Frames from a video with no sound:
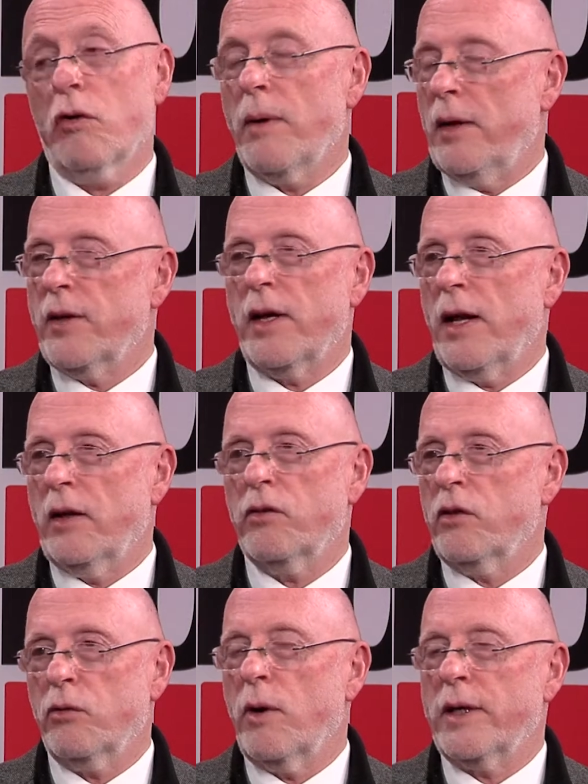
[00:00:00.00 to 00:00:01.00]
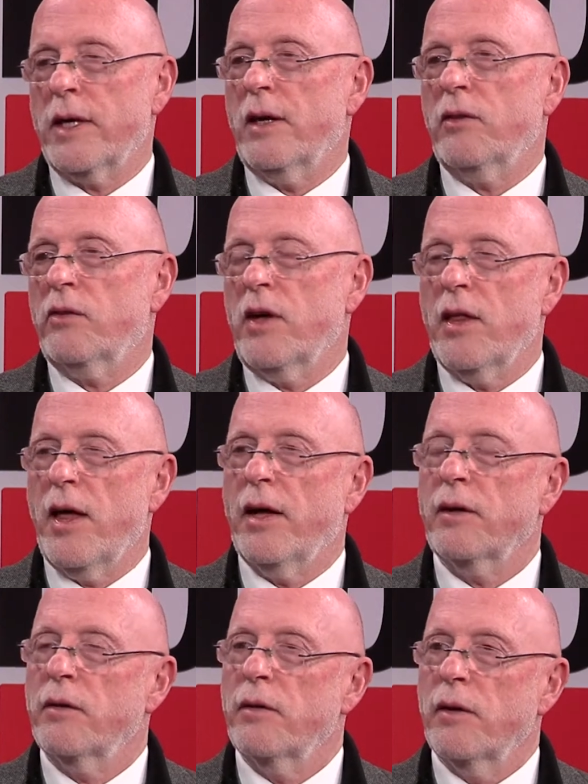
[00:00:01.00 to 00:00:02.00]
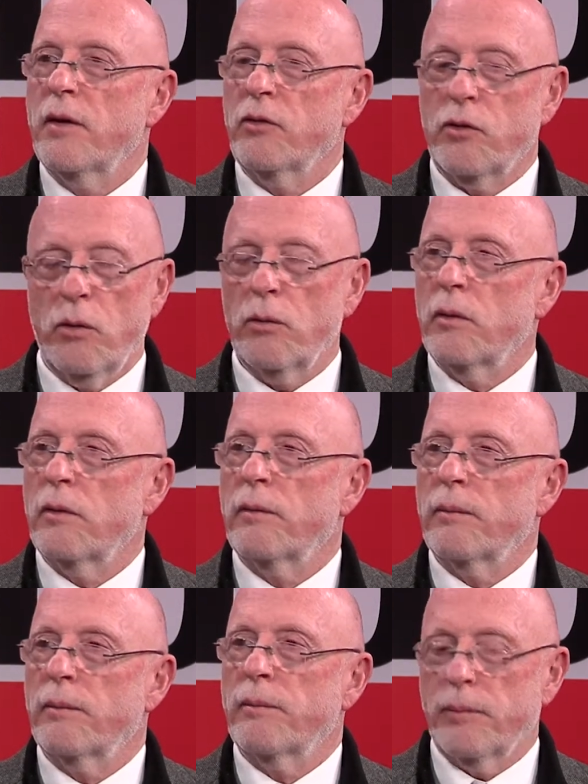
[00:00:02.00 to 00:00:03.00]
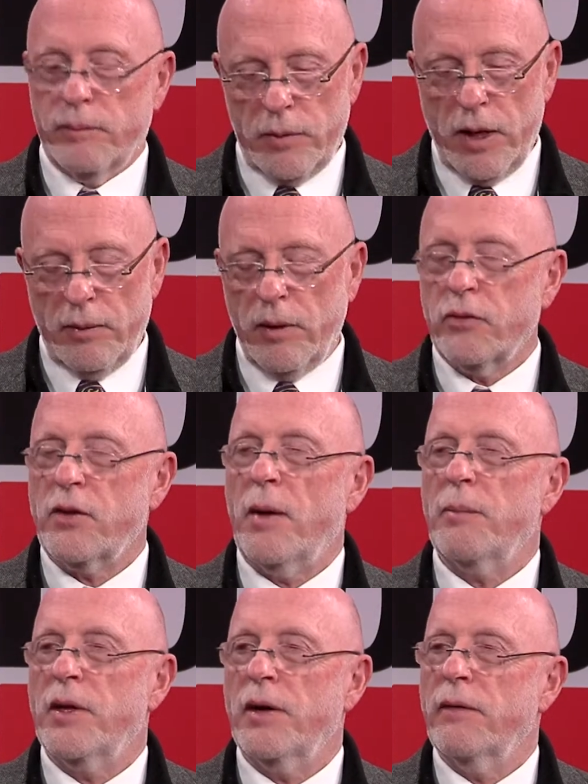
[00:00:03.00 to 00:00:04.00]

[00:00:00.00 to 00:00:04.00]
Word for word: about that, honestly, so I can't say that. So, yeah, I'll stop there. Are